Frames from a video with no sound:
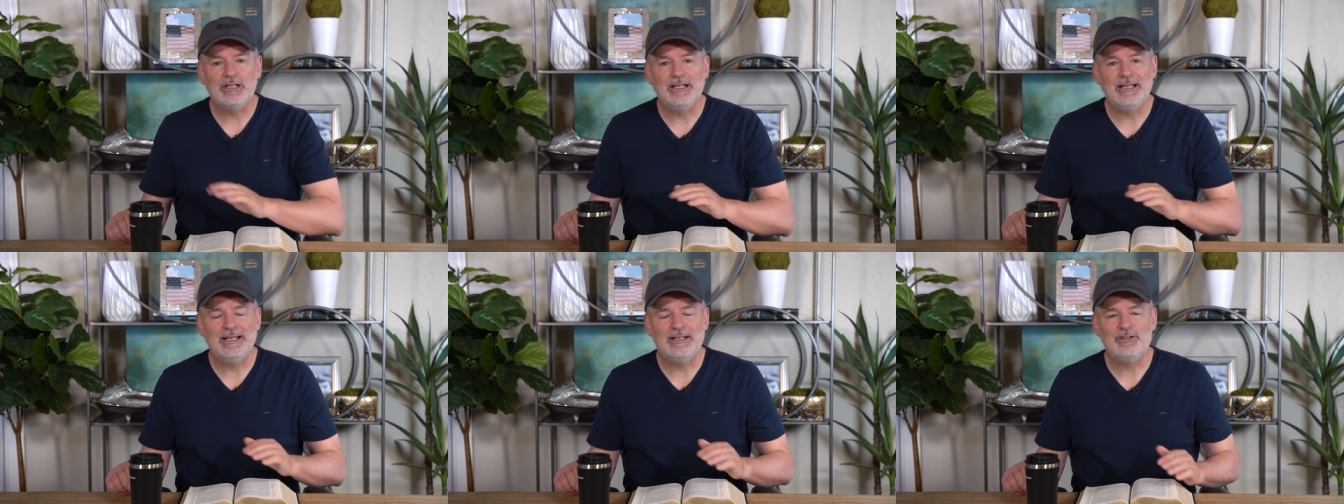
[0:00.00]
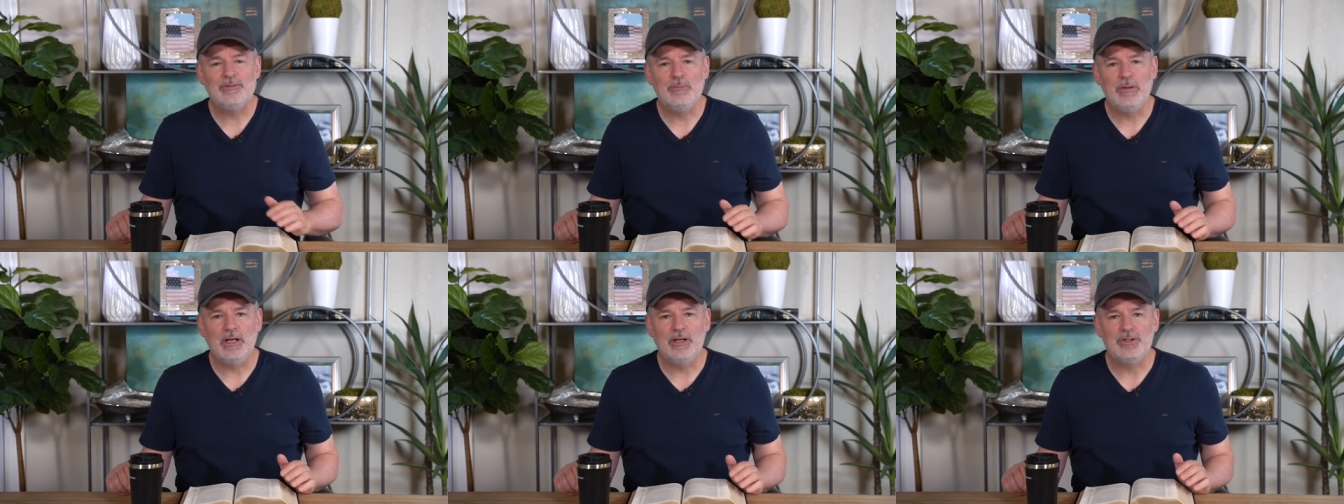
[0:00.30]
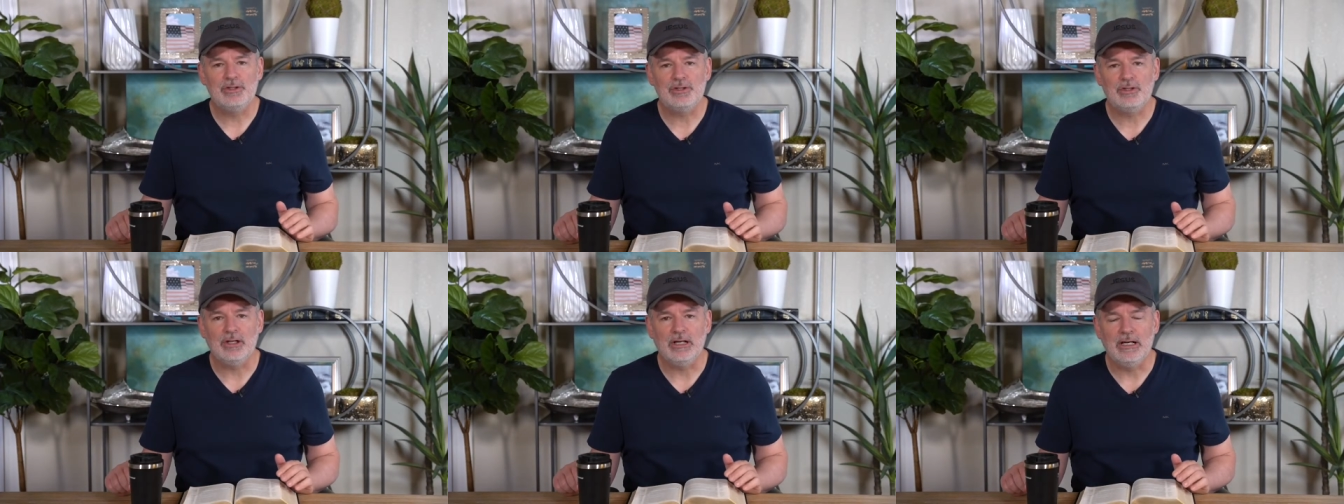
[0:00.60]
in his
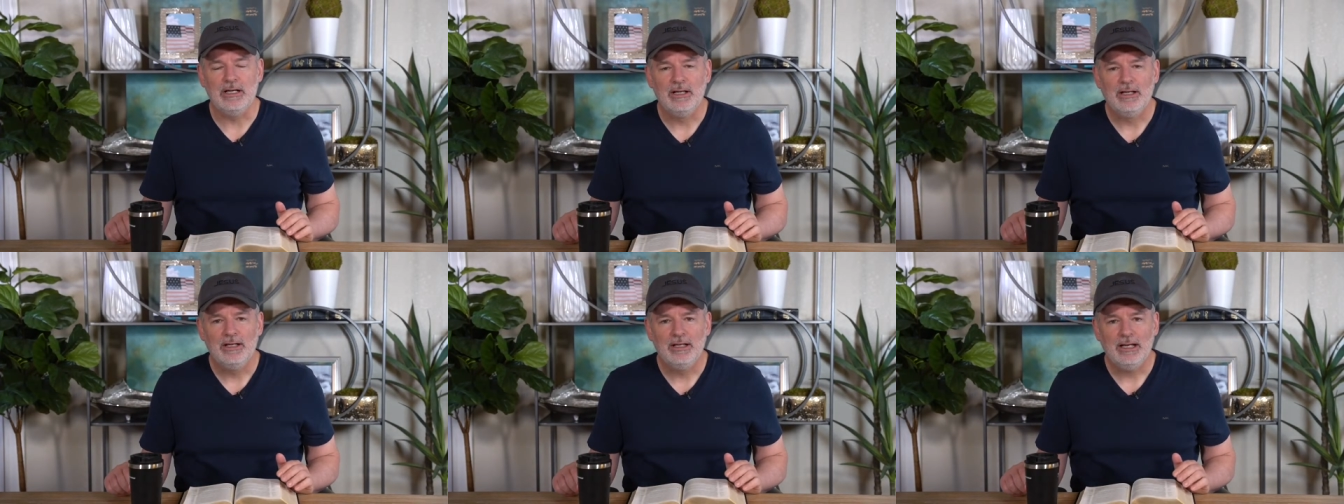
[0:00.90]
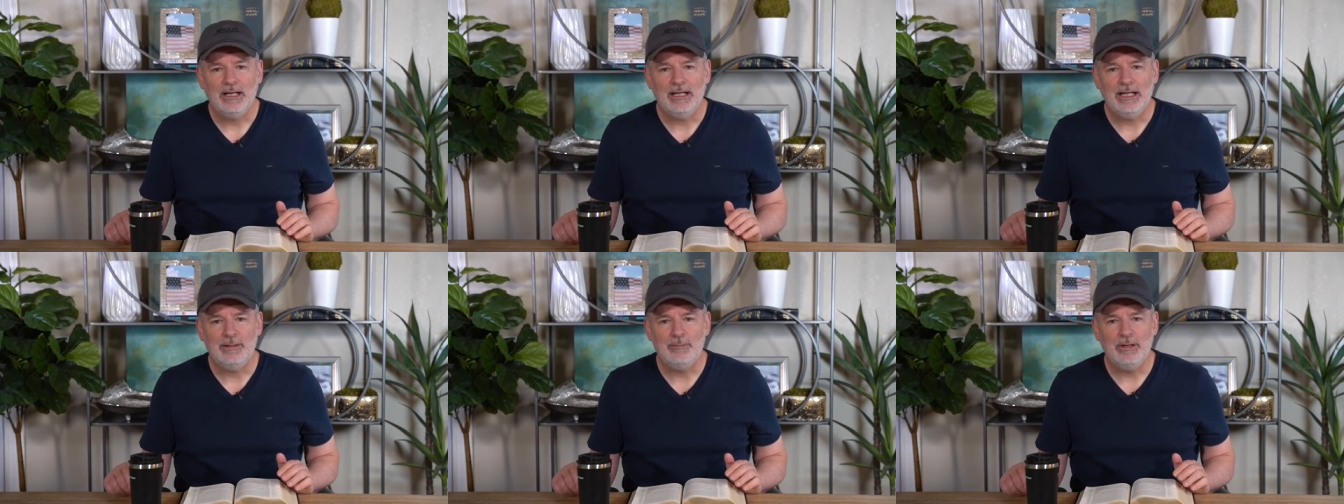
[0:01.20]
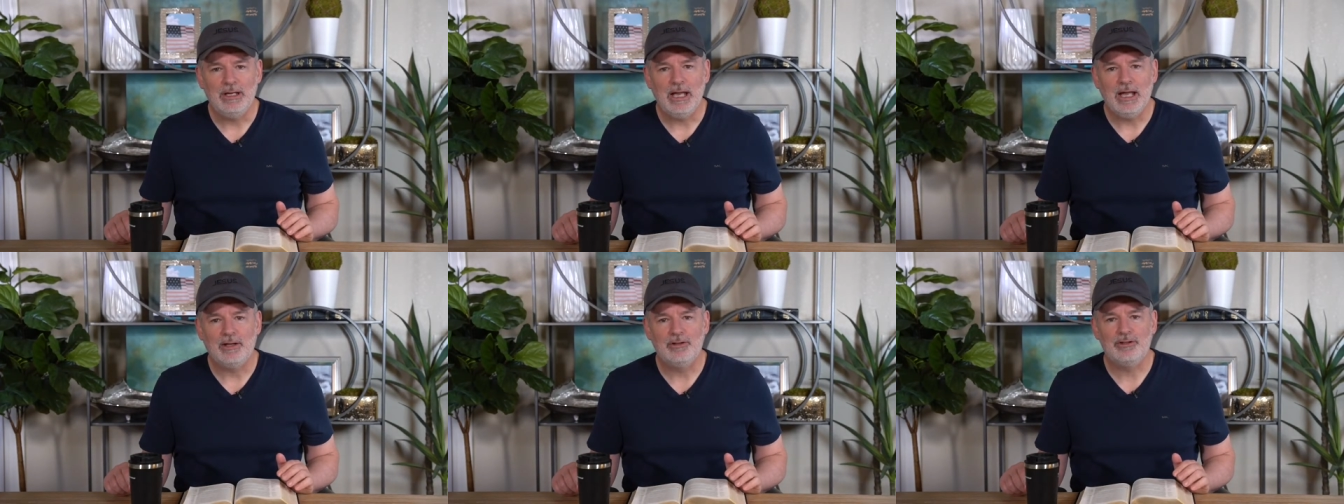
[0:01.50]
ministry and he
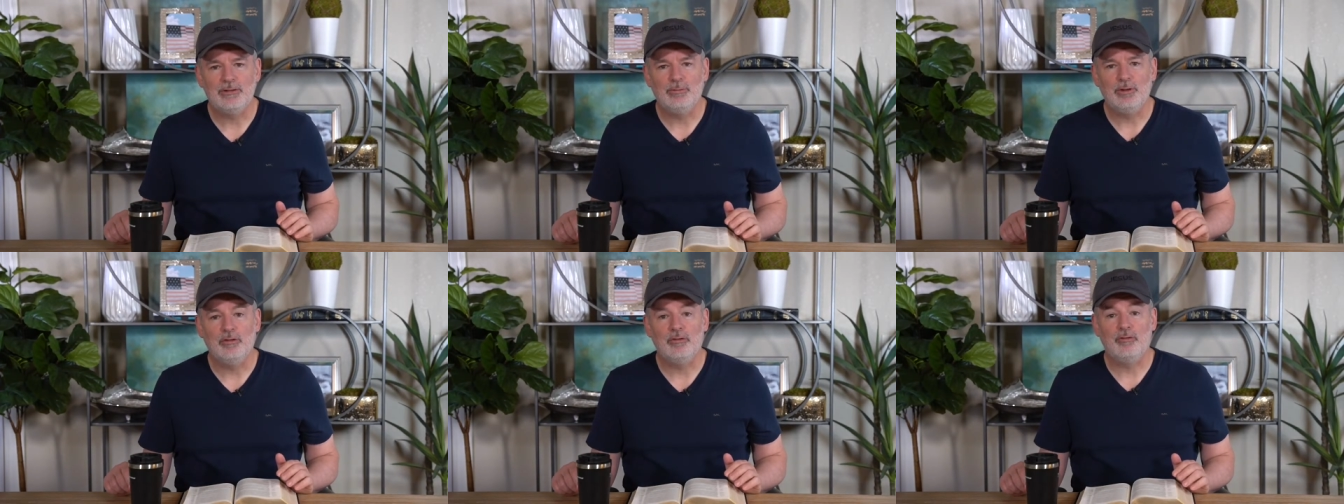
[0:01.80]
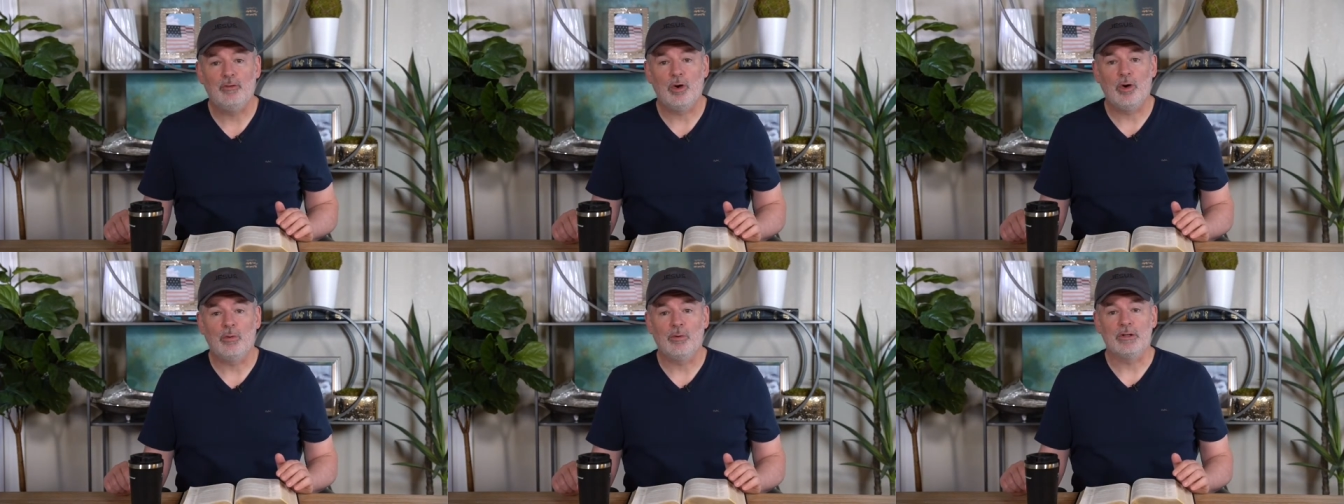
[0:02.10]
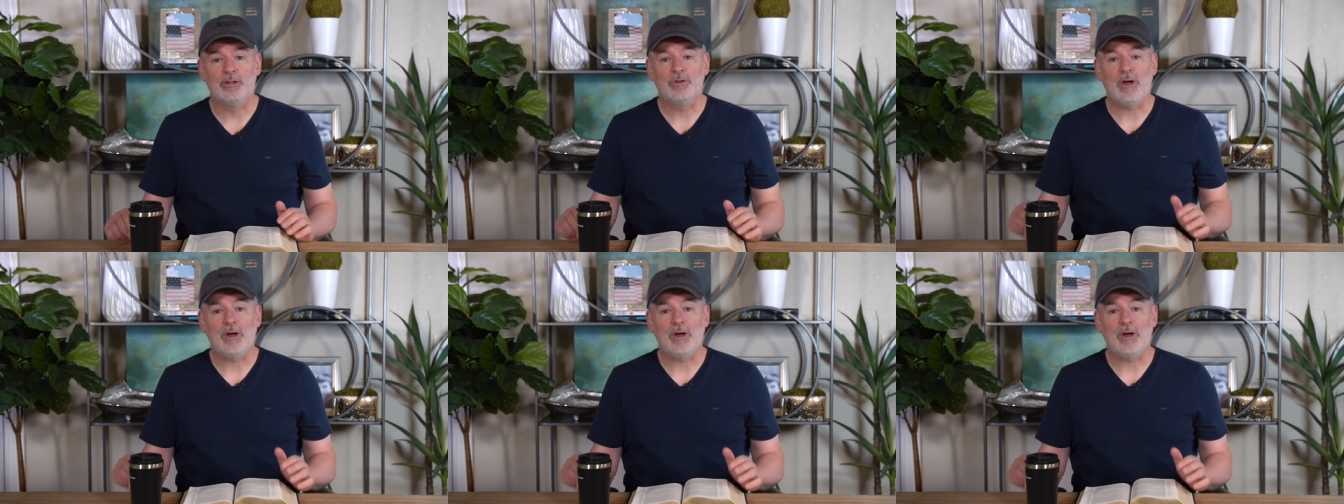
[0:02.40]
began to move forward.